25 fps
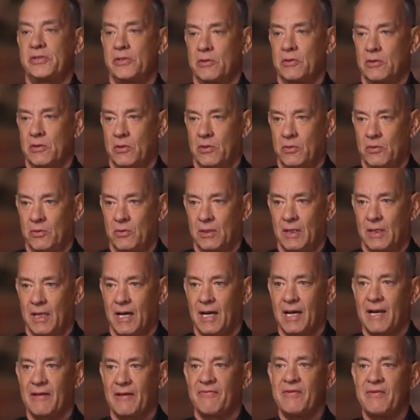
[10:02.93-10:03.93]
Hanks
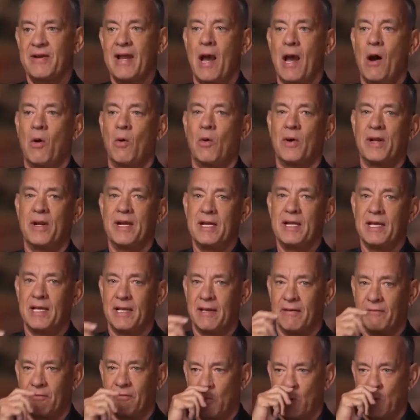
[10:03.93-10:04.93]
reflected on the
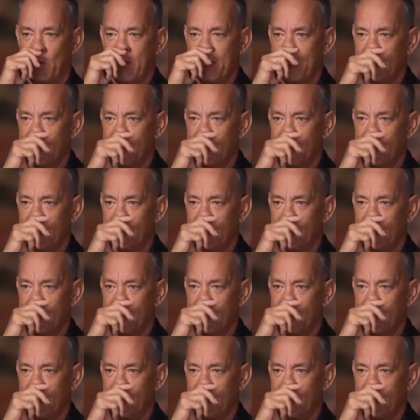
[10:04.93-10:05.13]
physically and